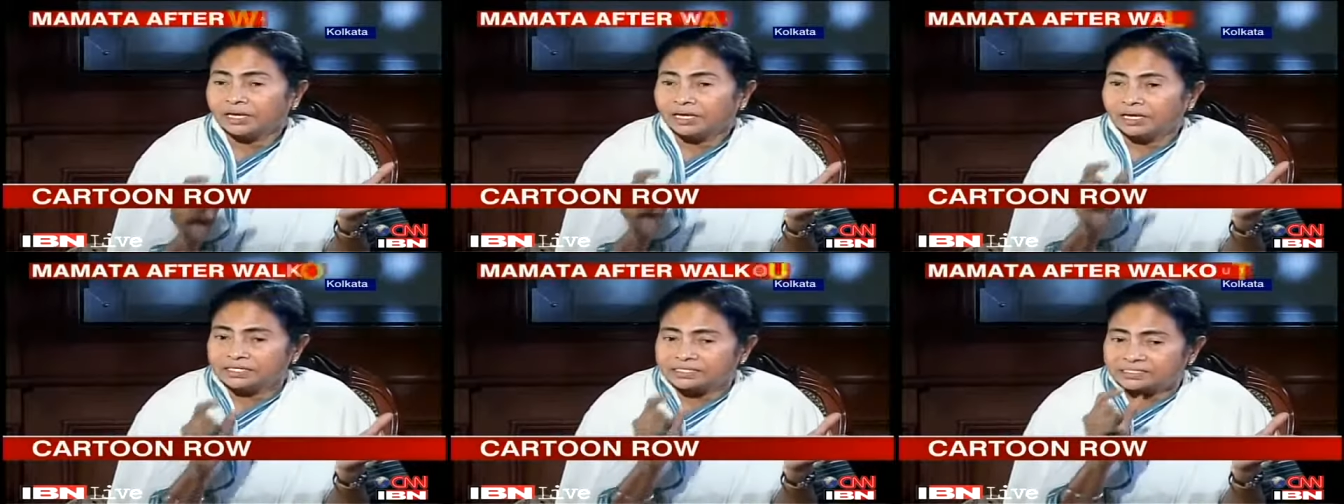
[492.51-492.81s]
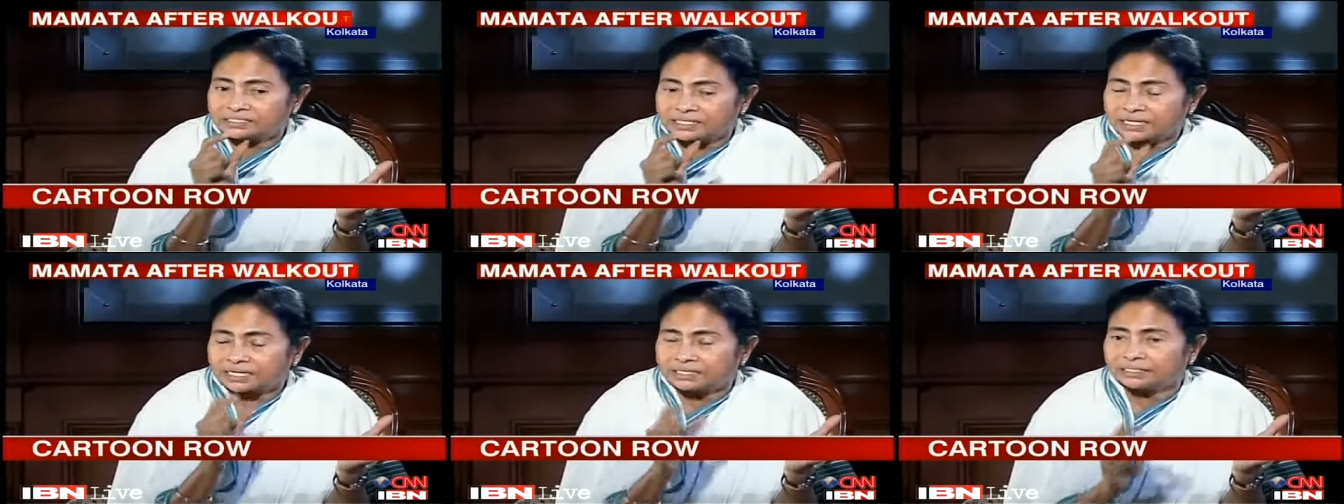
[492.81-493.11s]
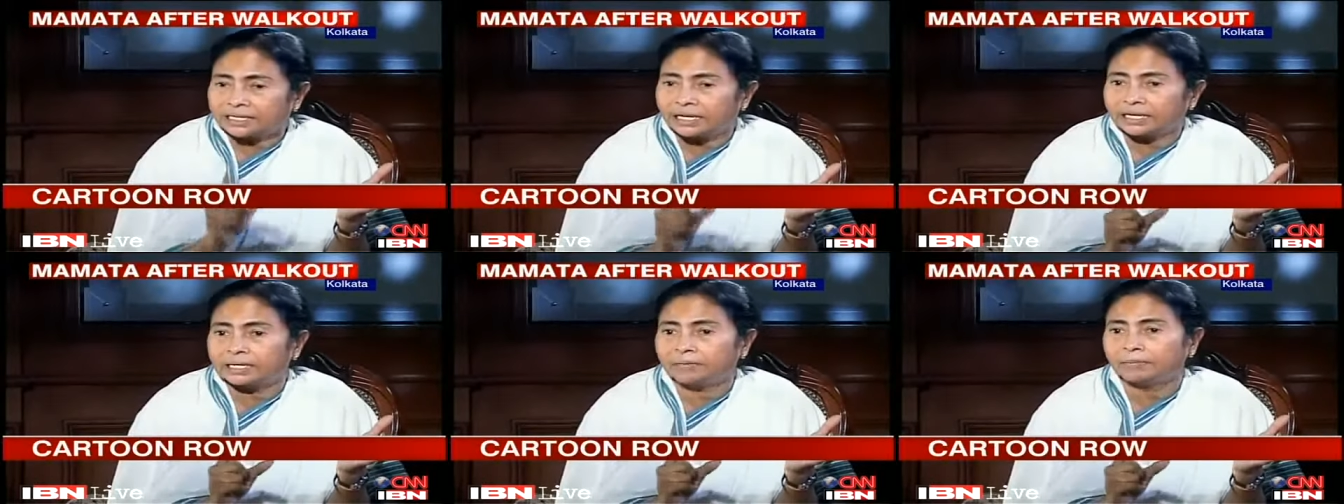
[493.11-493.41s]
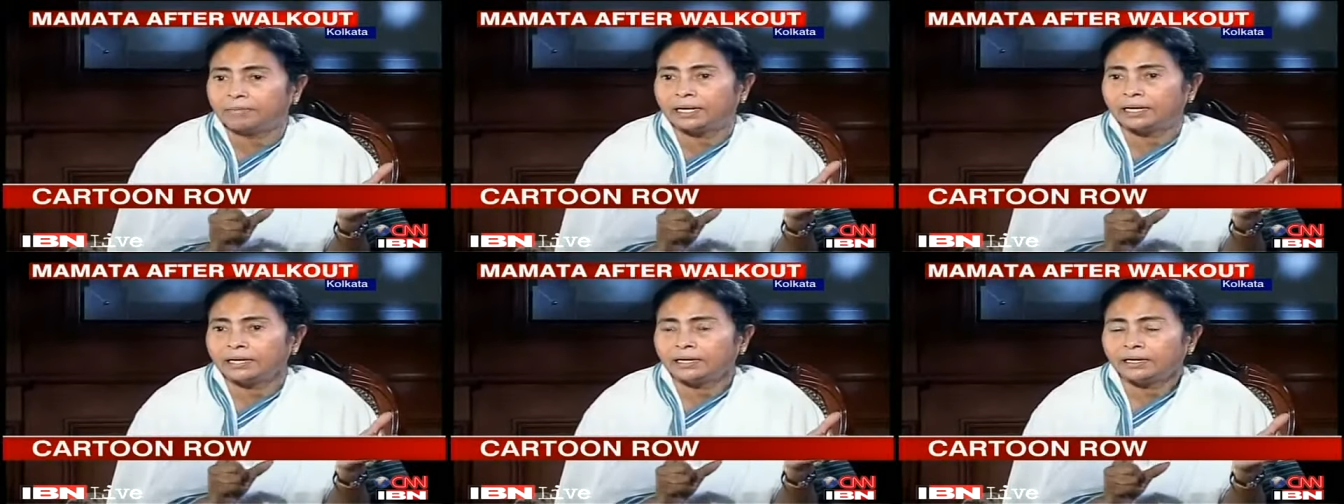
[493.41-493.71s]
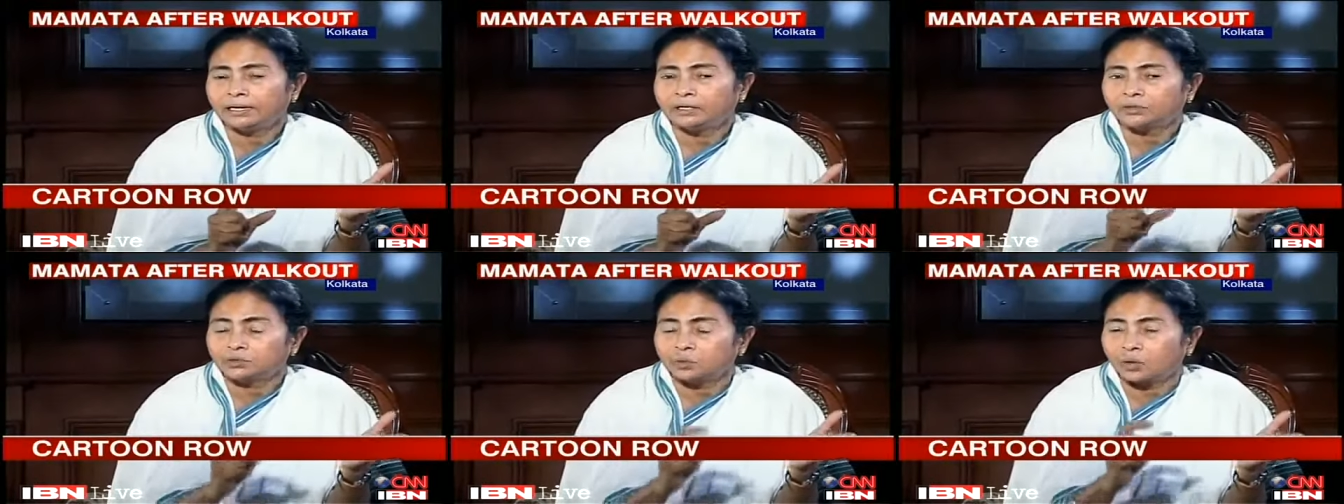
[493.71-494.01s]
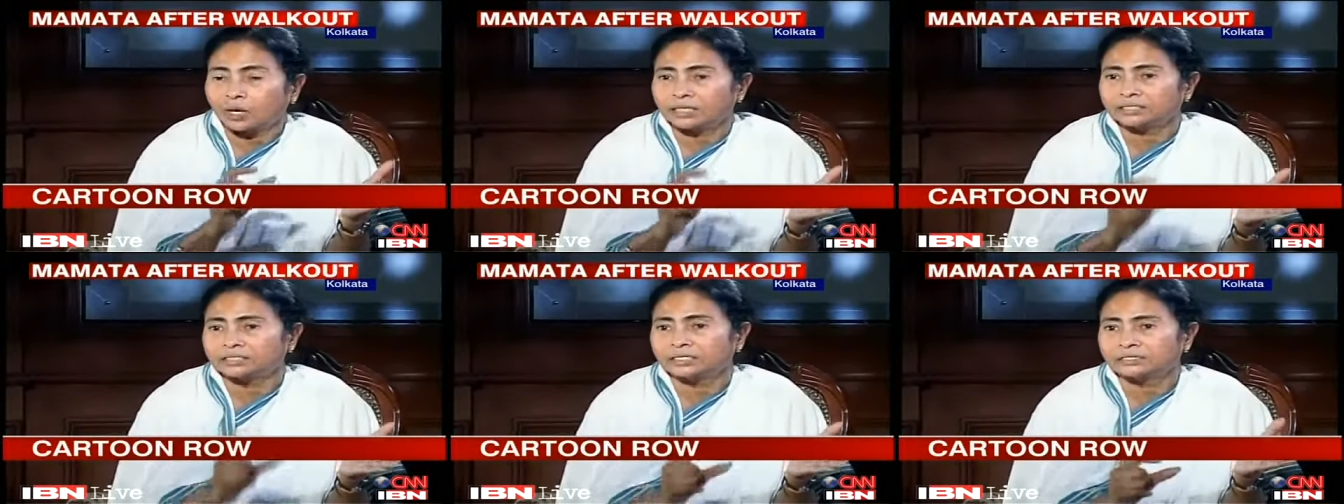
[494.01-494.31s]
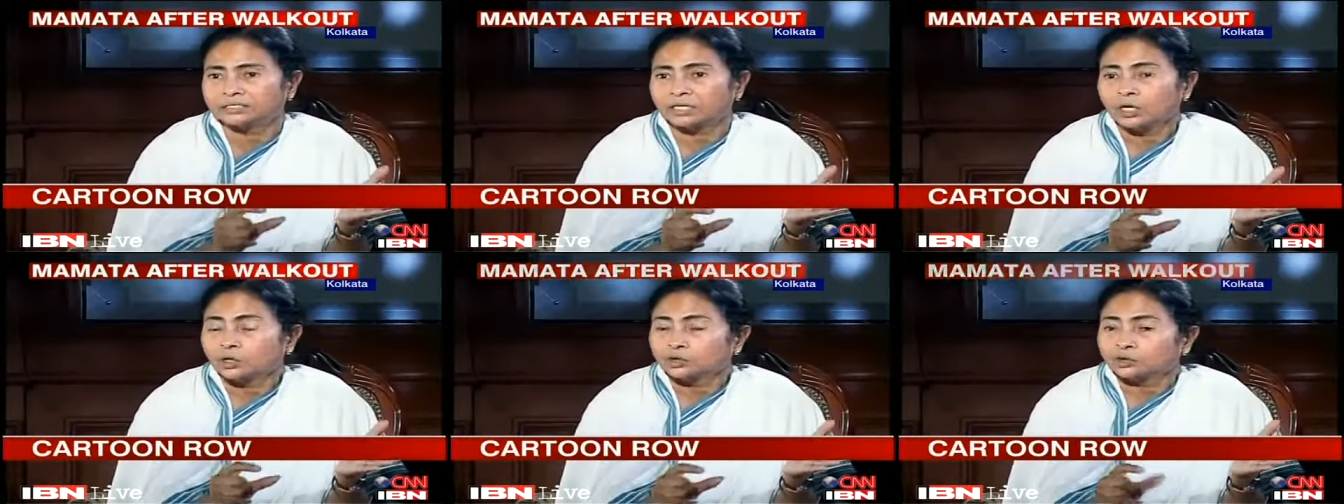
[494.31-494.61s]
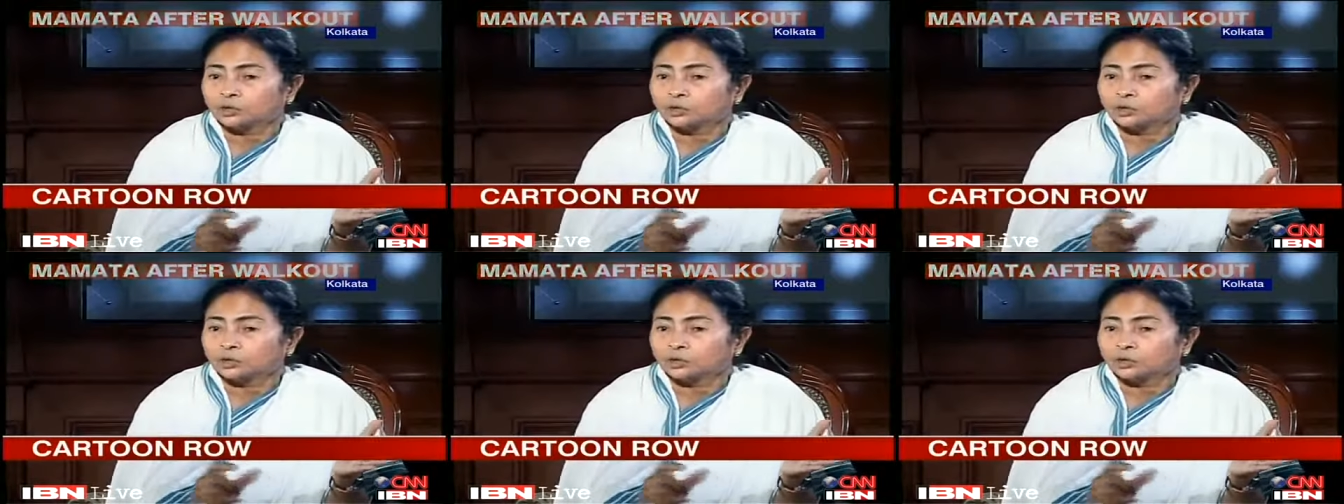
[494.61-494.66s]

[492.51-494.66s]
He sent the email to others.